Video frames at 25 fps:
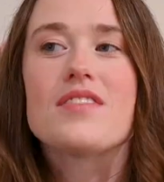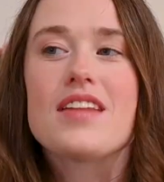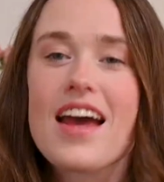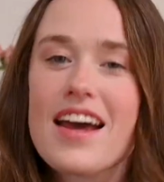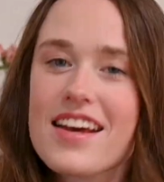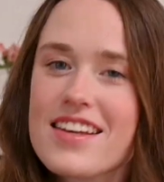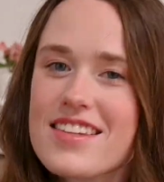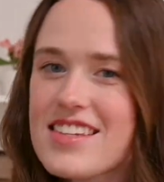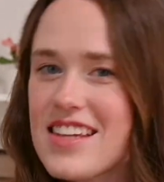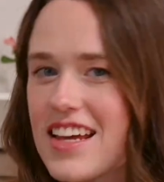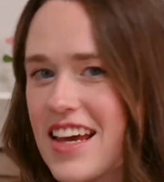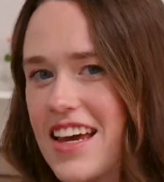
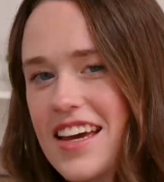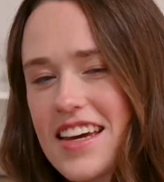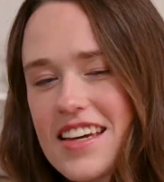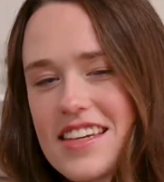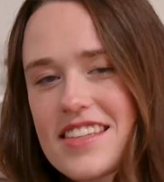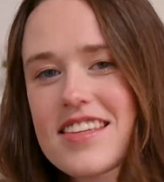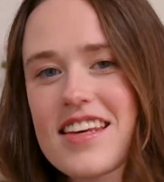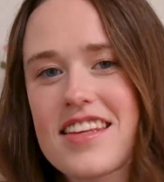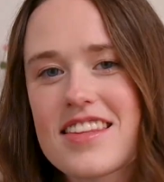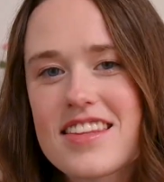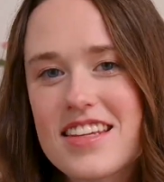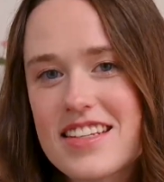Next
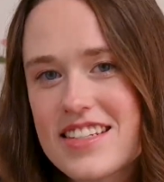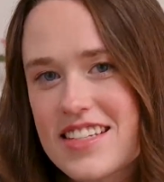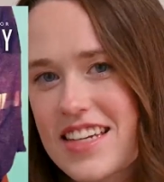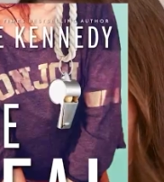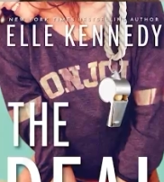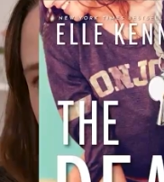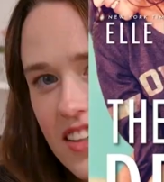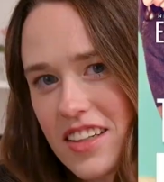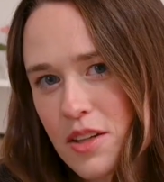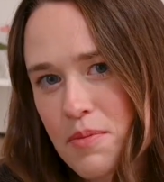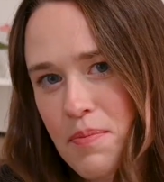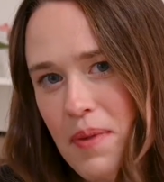is The
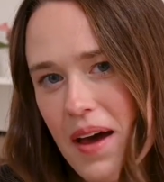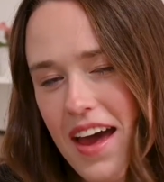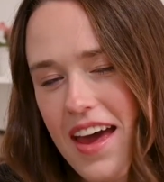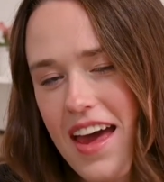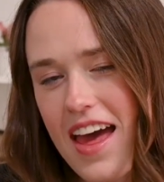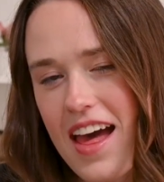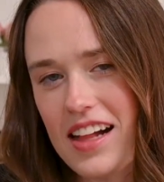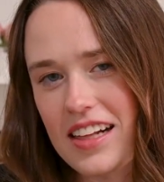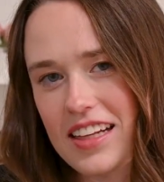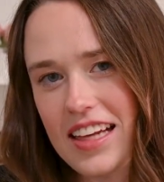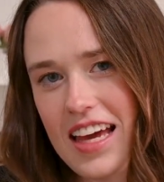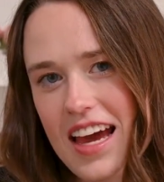Deal by
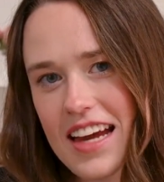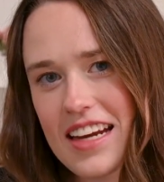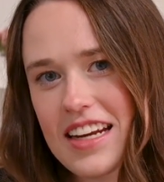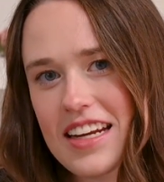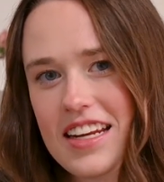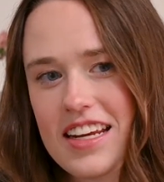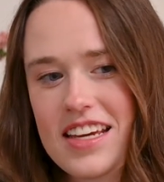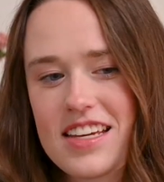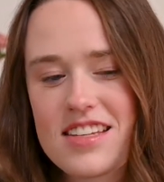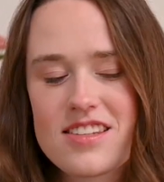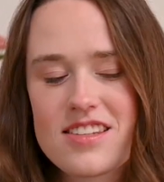Elle Kennedy.